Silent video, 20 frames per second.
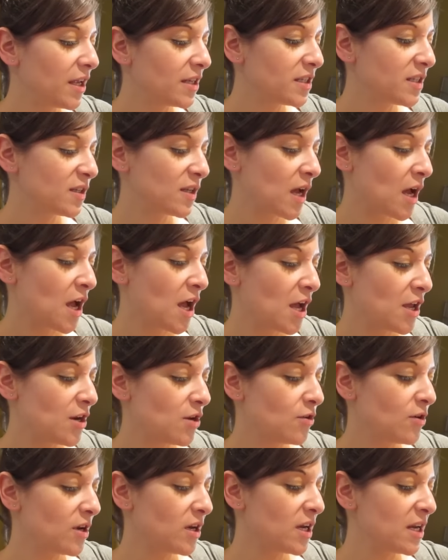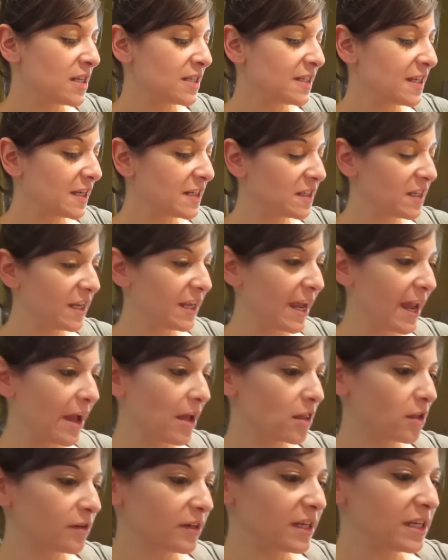it's 160
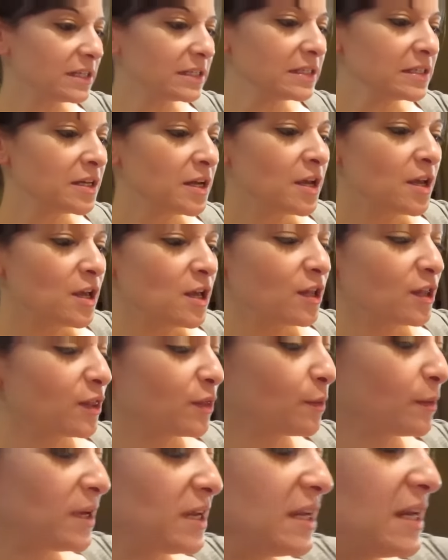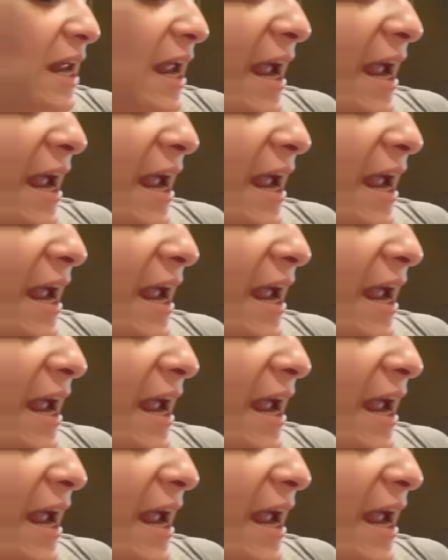calories three and